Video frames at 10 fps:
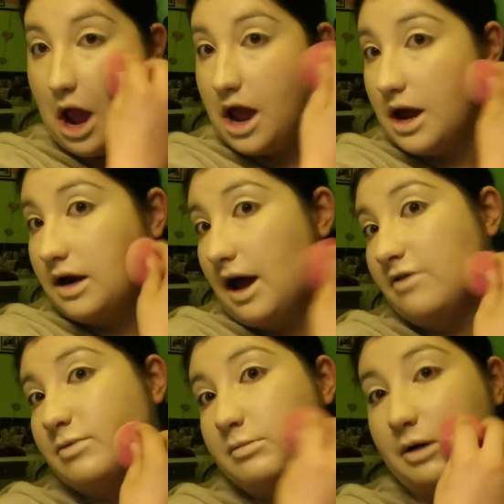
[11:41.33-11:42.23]
And
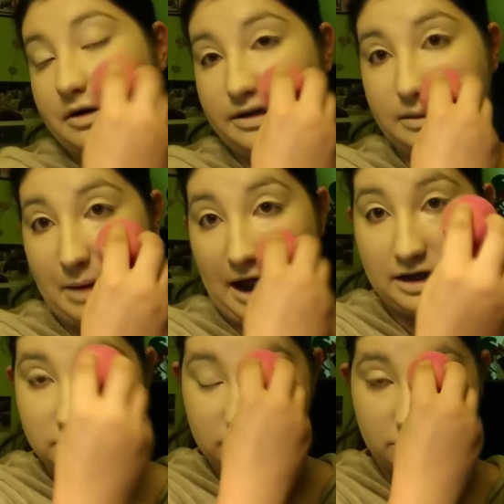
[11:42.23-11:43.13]
I've been burned in the
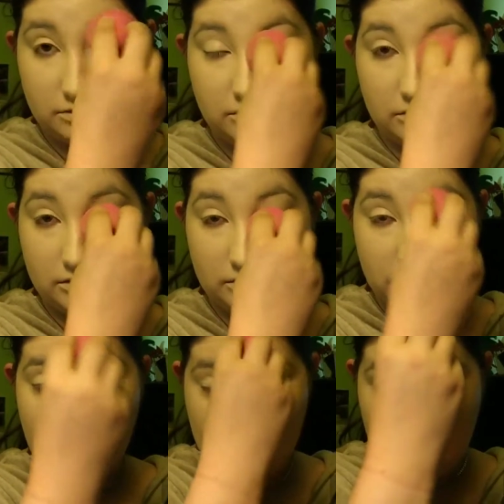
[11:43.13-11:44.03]
past.
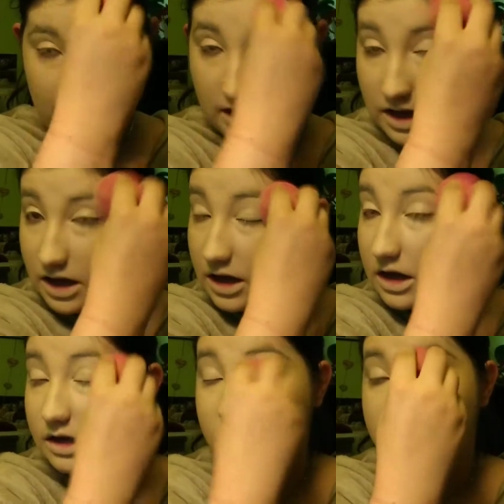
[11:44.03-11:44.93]

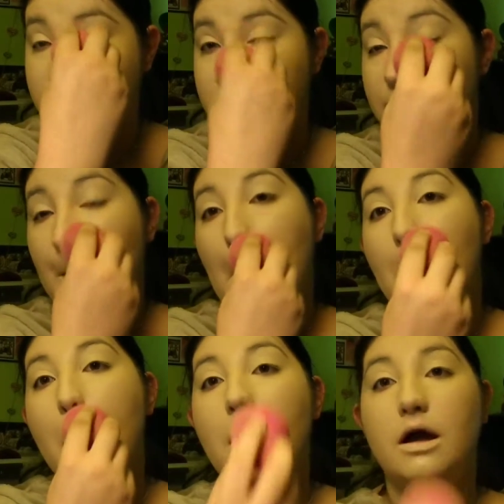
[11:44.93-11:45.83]
And yeah,
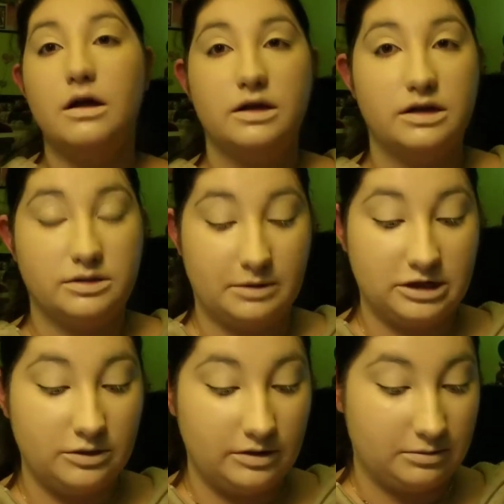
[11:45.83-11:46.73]

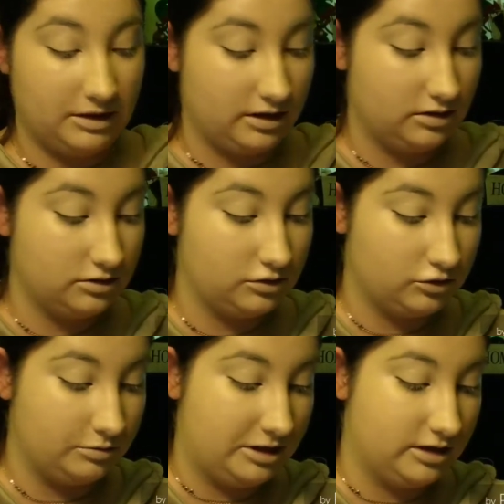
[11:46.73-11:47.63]
especially with my
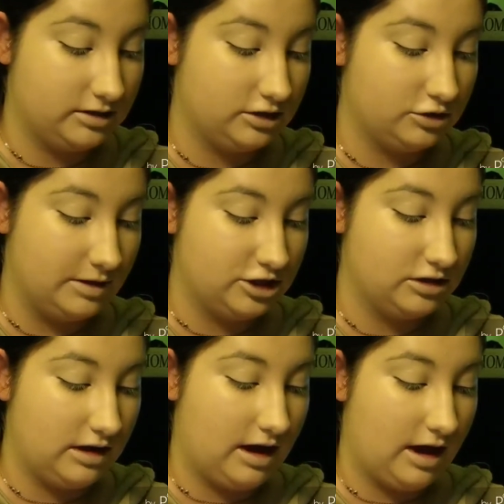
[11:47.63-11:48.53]
social media
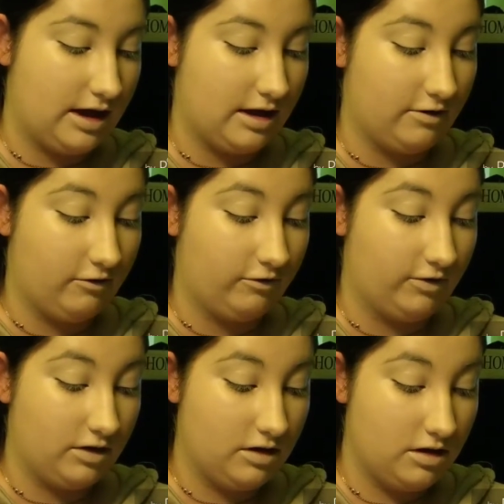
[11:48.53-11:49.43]
situation, I have